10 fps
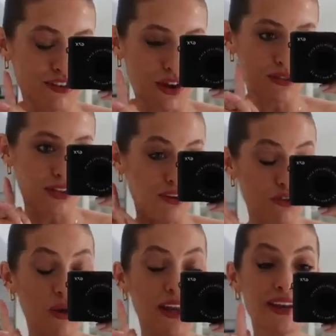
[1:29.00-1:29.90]
show, that I've
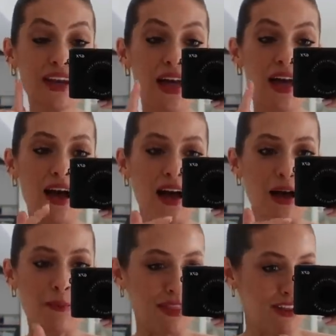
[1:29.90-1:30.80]
got in.
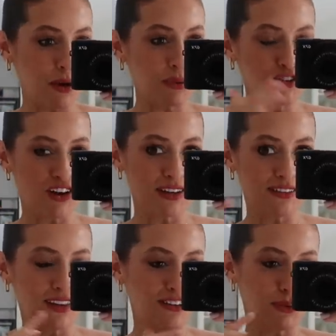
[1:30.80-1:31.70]
Um, and then I will try and
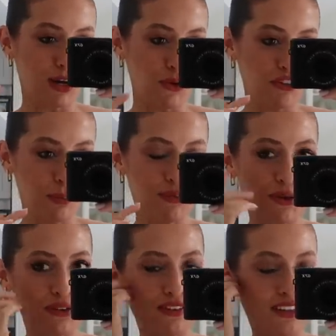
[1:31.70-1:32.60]
insert some close-ups so
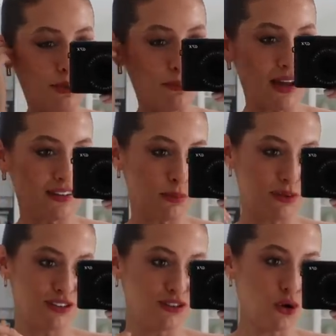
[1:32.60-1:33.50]
you can see them better
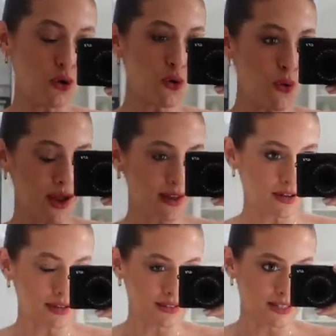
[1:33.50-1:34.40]
because it's not always
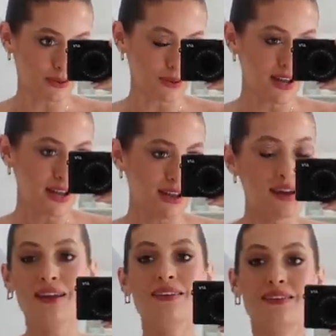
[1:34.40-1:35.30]
ideal
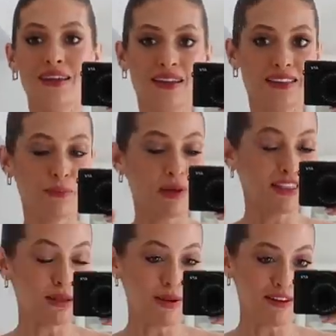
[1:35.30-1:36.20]
seeing them
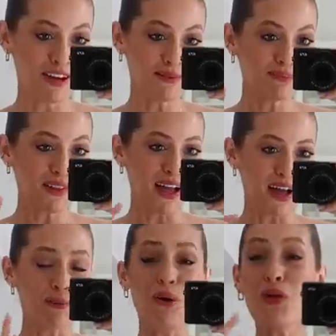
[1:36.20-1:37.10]
in the mirror.
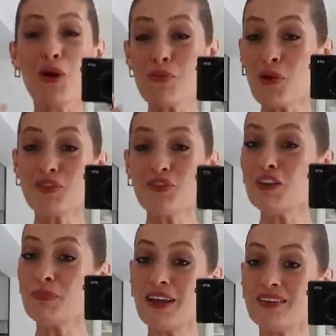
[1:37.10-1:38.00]
Um, although most of
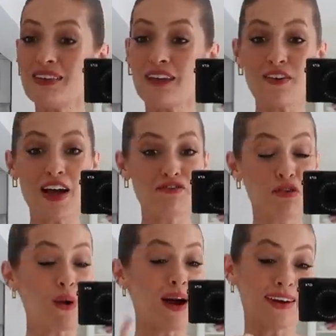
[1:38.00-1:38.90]
these pieces I've had for
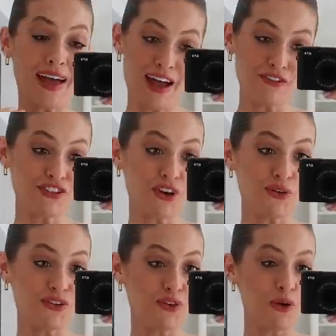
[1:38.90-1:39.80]
a while and I have
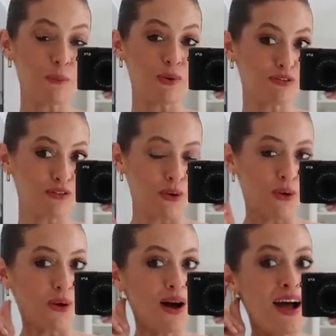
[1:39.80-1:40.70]
shown you
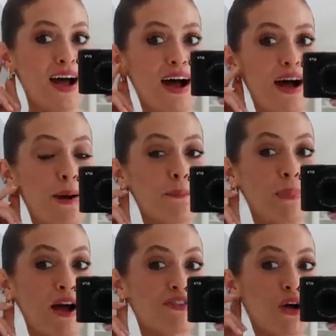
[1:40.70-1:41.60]
before. Um,
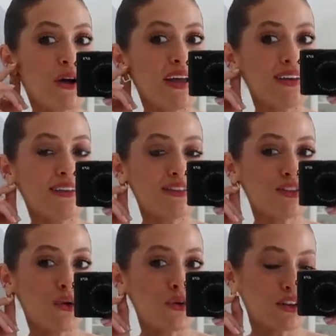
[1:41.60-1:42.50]
but I've got in these
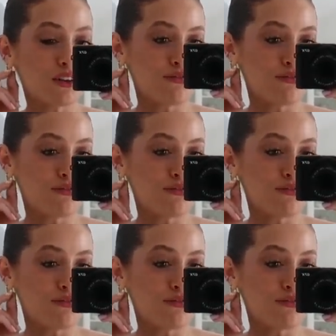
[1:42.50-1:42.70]
gorgeous